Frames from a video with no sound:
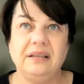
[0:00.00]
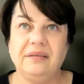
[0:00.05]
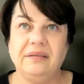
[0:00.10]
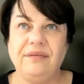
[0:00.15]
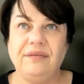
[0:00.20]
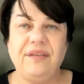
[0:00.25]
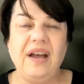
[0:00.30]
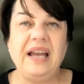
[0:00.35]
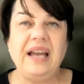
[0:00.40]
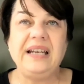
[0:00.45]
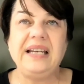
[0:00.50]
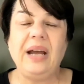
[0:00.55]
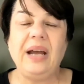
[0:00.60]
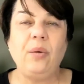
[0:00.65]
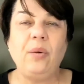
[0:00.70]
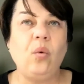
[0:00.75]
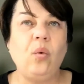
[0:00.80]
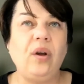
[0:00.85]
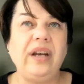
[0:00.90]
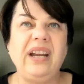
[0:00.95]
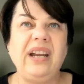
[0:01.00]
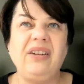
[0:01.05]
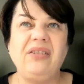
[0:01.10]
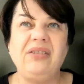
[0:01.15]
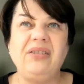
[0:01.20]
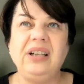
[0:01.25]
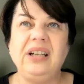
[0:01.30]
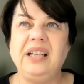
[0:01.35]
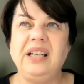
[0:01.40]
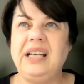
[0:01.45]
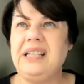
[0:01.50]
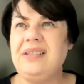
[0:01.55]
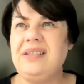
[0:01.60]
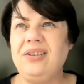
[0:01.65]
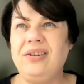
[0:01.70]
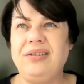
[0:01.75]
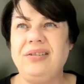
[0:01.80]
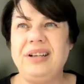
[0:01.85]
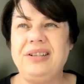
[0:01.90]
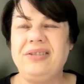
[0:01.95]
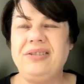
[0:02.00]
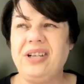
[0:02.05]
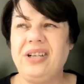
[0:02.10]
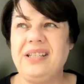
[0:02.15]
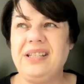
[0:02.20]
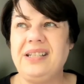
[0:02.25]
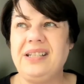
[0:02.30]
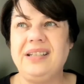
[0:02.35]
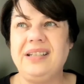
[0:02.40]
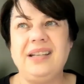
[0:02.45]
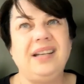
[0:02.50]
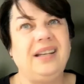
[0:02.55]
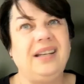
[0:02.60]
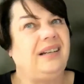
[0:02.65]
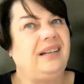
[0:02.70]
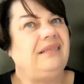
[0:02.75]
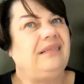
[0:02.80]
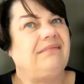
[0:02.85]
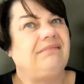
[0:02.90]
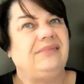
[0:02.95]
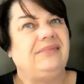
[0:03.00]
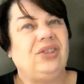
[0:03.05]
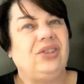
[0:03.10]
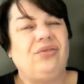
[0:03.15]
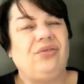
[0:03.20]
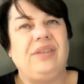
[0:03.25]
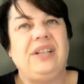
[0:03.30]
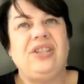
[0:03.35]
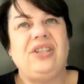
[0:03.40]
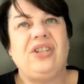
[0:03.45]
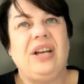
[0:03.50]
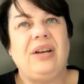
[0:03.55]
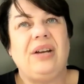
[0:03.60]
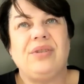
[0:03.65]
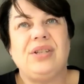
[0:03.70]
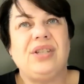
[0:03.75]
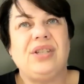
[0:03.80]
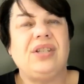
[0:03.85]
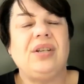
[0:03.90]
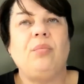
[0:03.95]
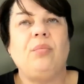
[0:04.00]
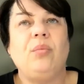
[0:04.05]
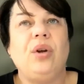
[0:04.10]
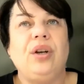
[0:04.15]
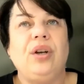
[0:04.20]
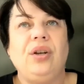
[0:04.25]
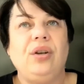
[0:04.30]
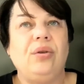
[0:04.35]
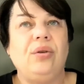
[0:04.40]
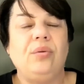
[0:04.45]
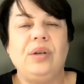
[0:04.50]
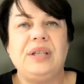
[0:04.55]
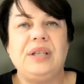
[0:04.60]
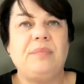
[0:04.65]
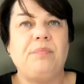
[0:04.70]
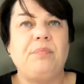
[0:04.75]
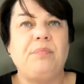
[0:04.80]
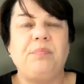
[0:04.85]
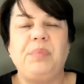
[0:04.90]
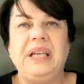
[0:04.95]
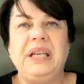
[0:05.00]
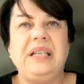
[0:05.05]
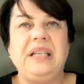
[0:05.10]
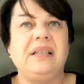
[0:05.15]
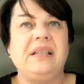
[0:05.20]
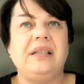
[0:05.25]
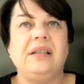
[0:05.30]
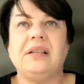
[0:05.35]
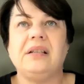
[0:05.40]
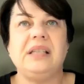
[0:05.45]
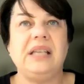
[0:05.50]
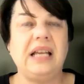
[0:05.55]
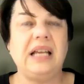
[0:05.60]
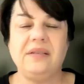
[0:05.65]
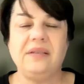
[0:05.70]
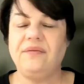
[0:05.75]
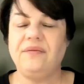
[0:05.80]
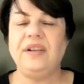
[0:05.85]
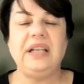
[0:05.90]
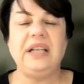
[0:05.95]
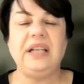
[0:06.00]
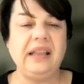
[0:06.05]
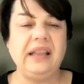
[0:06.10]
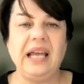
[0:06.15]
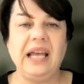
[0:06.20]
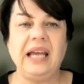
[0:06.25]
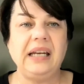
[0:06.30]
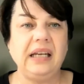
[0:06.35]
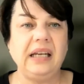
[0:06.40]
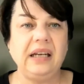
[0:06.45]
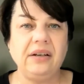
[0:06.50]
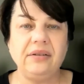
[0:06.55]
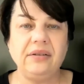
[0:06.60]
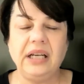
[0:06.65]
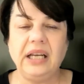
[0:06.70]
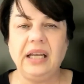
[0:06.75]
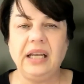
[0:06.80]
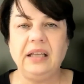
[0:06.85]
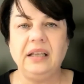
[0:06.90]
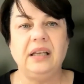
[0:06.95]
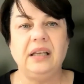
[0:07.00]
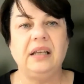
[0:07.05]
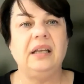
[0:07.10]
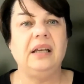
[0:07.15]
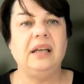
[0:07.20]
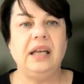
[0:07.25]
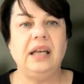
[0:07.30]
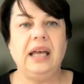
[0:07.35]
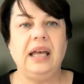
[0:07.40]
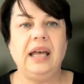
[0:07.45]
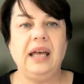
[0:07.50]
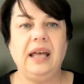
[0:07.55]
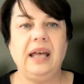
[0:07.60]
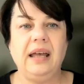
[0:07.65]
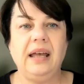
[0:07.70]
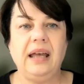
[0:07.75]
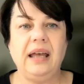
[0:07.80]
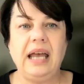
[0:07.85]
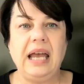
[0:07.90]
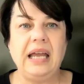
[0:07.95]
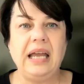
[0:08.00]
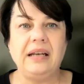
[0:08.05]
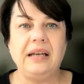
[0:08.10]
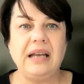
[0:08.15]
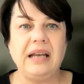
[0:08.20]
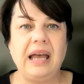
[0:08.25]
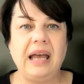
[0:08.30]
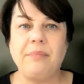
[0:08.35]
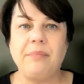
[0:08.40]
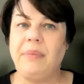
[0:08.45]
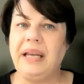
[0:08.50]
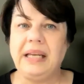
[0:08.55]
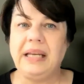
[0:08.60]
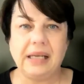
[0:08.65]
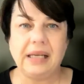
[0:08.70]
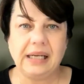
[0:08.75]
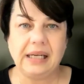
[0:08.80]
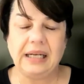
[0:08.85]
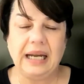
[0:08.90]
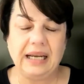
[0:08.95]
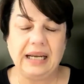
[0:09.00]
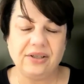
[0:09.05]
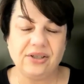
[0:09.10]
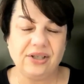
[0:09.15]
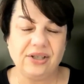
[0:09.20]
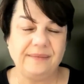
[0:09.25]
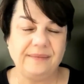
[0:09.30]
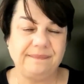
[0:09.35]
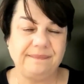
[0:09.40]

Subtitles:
find out what area it is you're interested in and just reach out to someone who has been successful in that area, and make a connection.